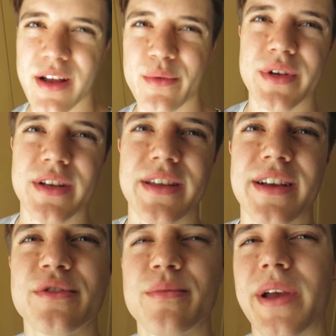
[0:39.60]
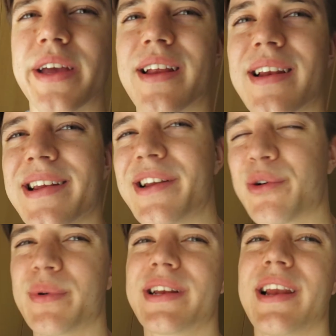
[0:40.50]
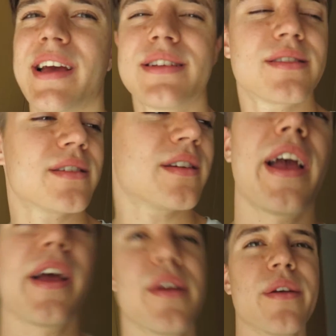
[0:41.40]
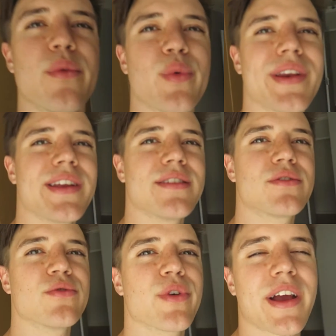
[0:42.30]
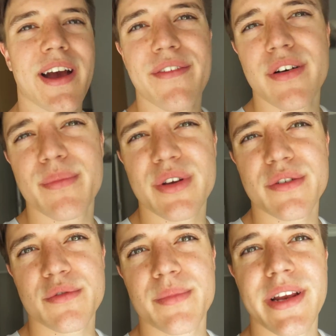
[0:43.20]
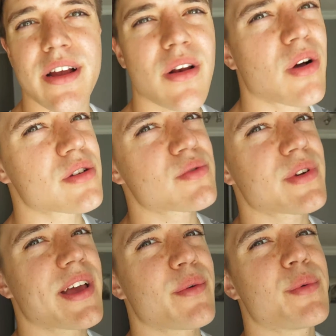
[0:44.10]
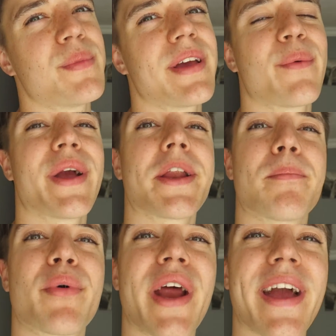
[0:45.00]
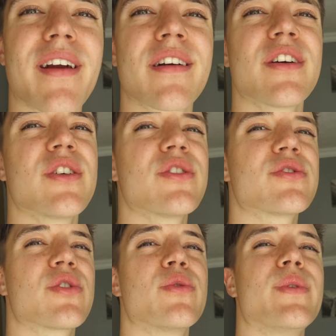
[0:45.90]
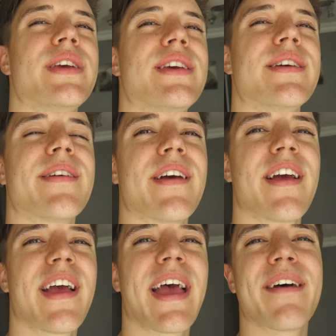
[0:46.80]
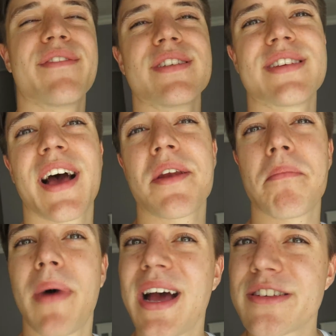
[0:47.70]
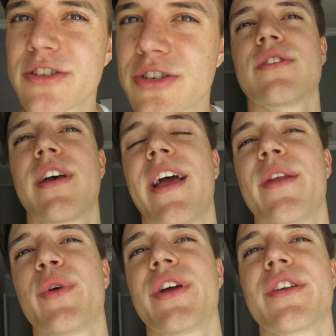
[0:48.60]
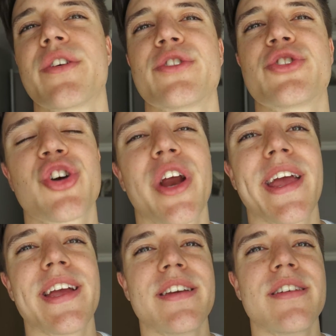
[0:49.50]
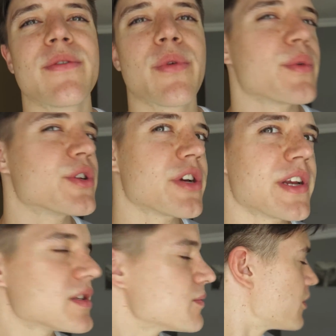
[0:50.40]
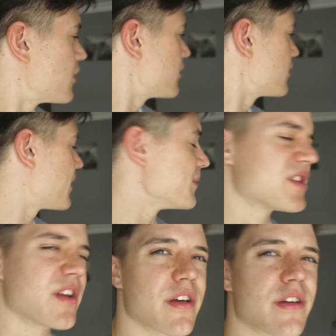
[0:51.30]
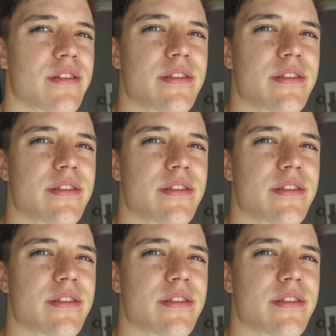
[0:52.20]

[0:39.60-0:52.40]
night we did get to bed a little bit late and we need to recover because we've been in class all day, we had a prac, so we haven't done much and we're gonna go train. What are we training tomorrow? I mean today.